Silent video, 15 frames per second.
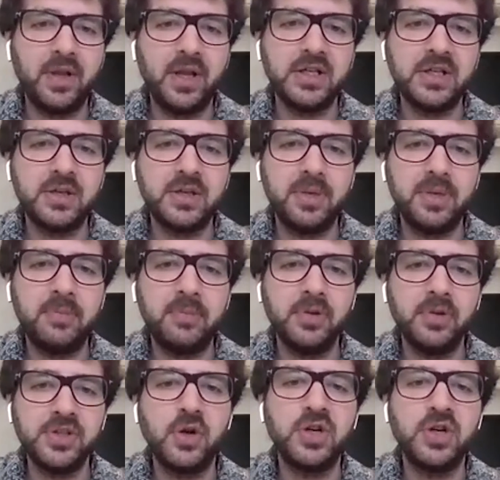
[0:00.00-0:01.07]
linked to
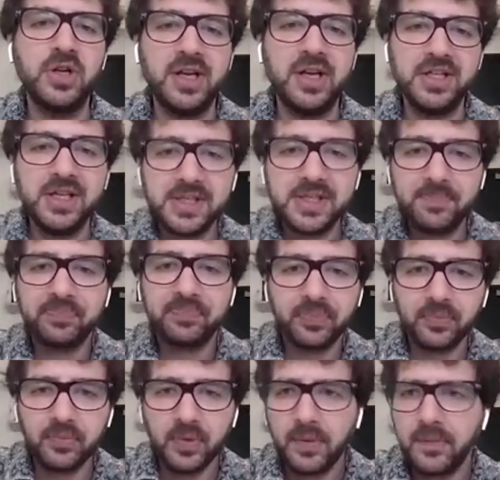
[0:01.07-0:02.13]
people's social IDs.
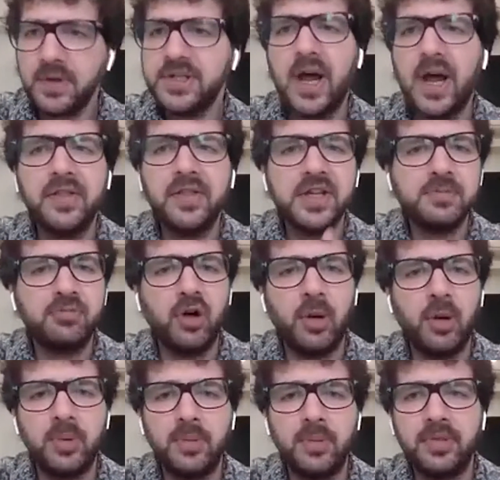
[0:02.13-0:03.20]
Because I had this
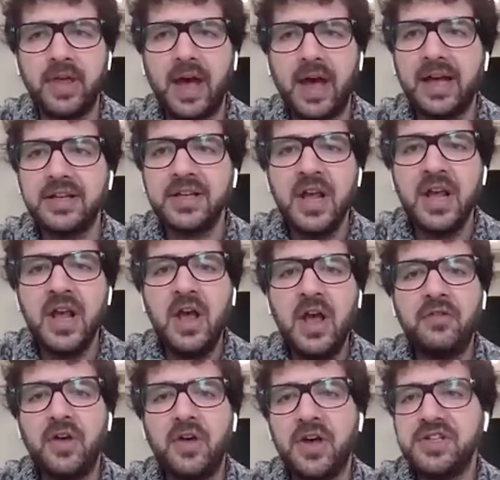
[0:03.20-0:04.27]
problem that,
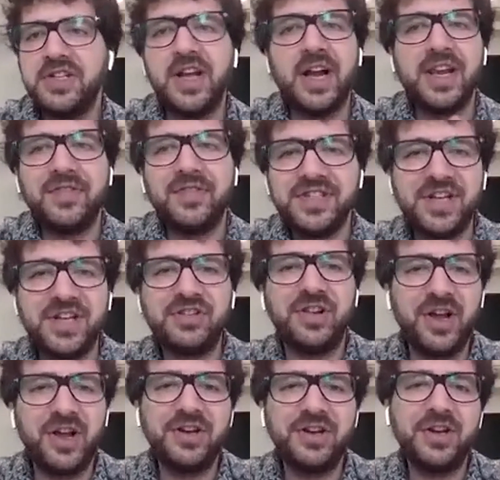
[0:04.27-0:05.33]
firstly, I live in central
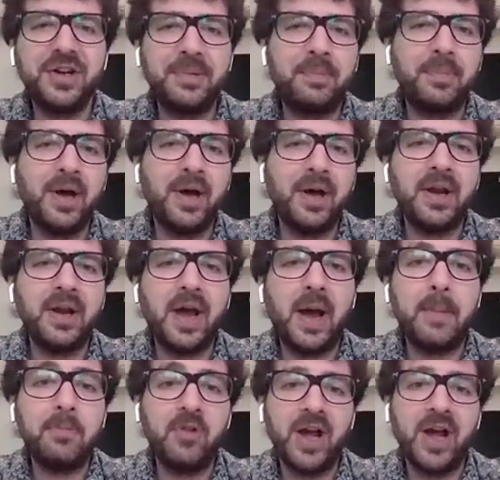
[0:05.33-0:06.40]
London, but
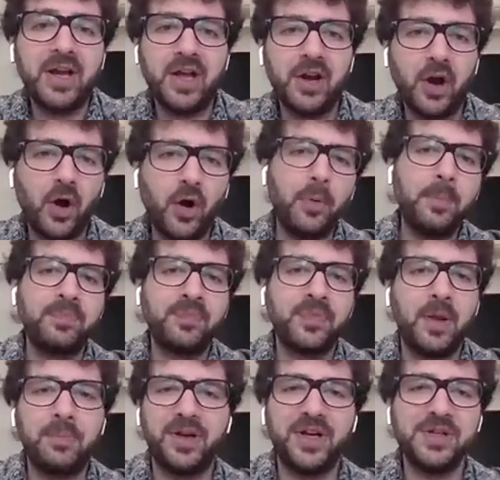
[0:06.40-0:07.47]
I'm rarely at home.
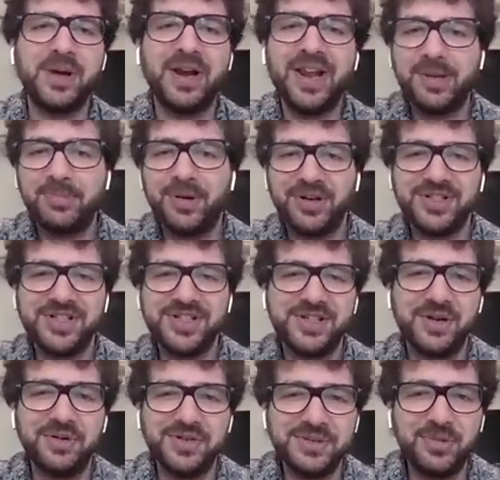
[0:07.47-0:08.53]
And because my letterbox is
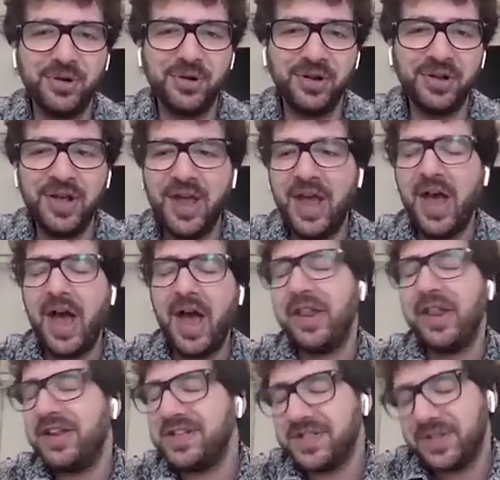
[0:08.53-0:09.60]
so small,
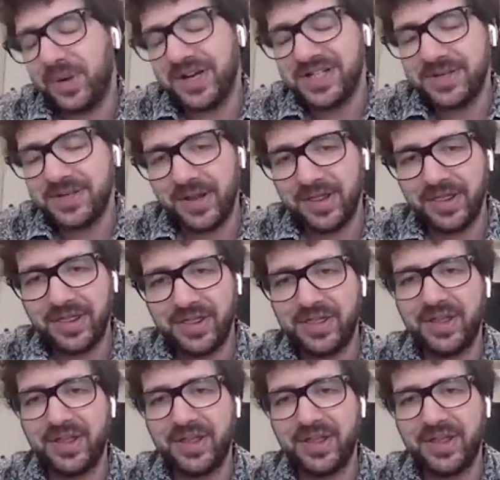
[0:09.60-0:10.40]
at least twice a month,